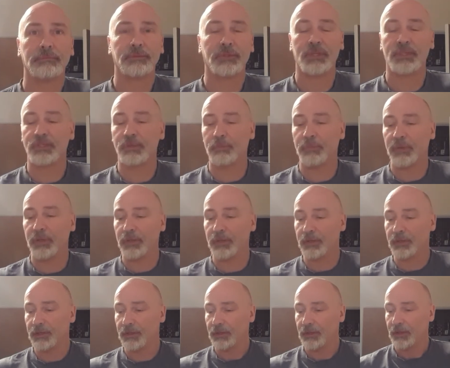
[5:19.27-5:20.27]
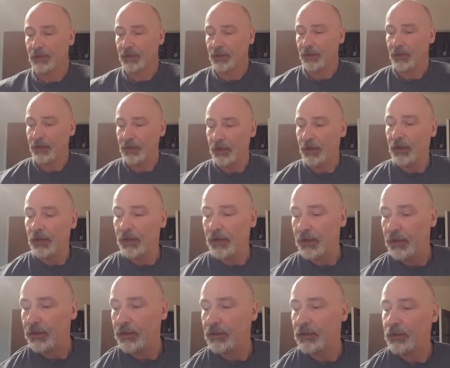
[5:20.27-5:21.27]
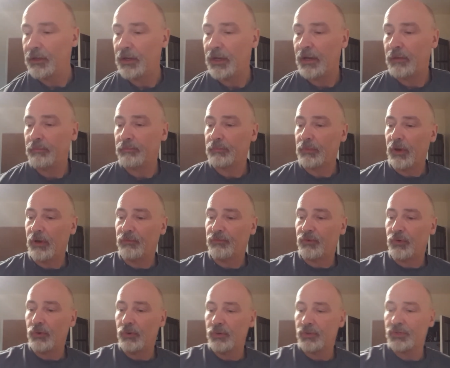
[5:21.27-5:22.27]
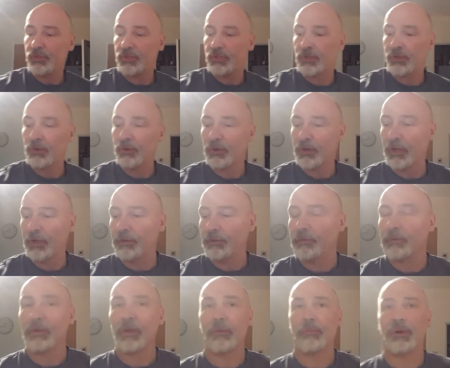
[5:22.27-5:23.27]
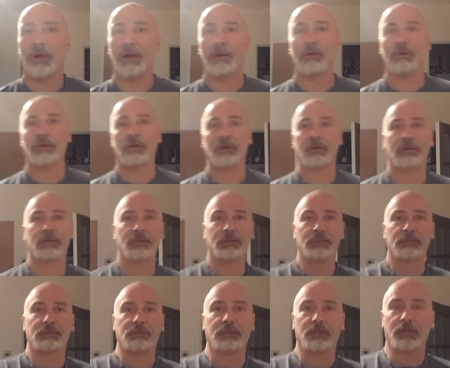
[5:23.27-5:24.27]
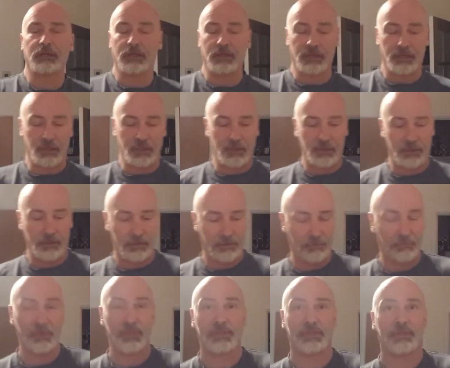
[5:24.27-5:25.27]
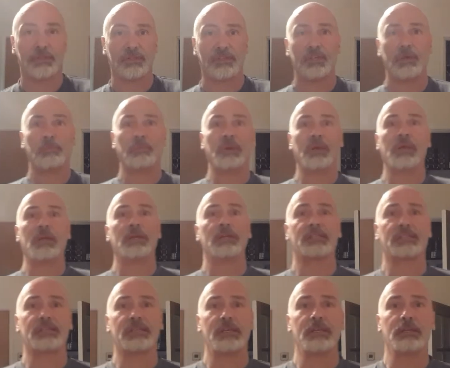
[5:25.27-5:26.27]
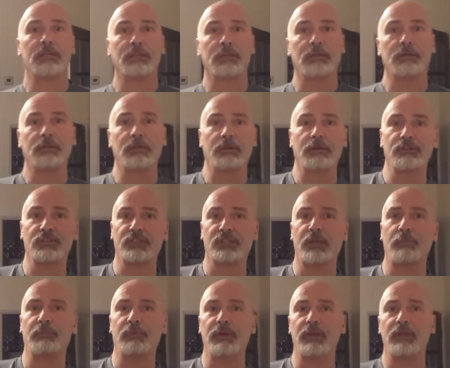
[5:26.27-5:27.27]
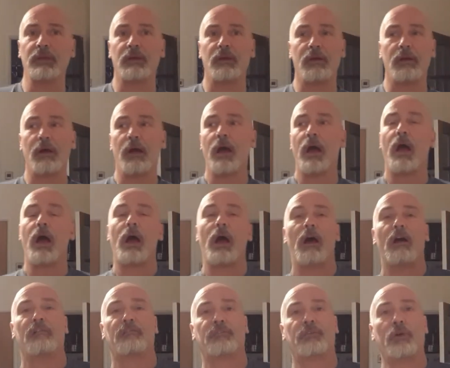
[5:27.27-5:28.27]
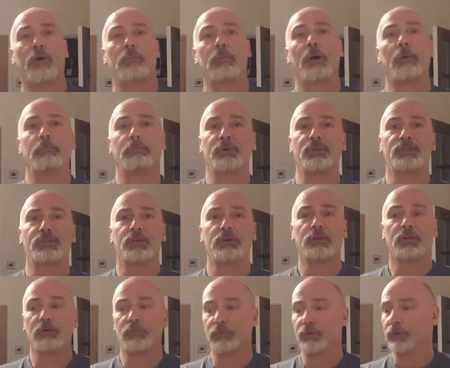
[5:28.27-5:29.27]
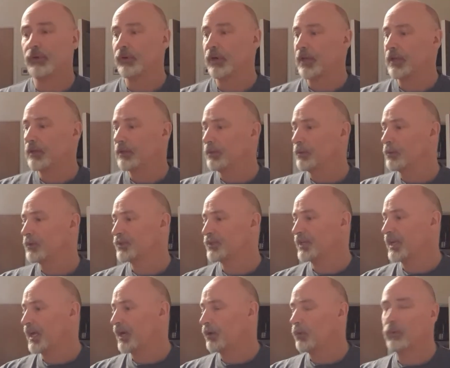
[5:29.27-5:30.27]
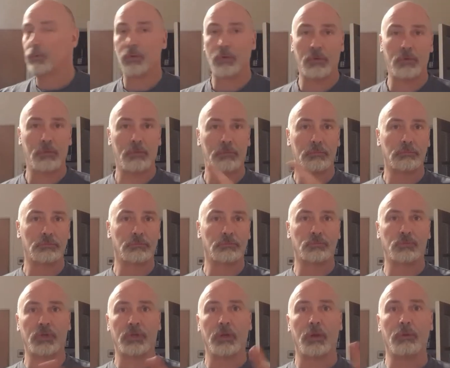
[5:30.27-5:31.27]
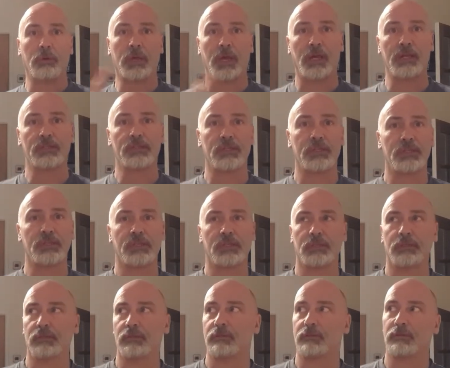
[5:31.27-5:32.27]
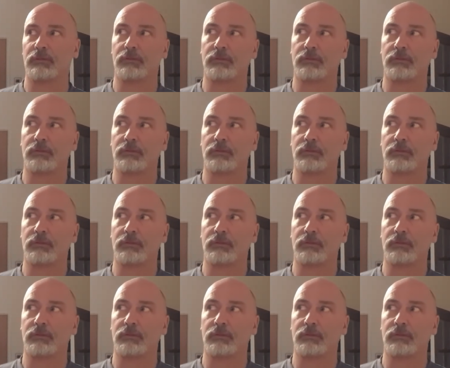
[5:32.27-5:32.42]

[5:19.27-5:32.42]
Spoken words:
Disappeared. Of course, talking about Mr. Zippy Seal, Zippy from Berserker Brewery, who is now relocated. He's in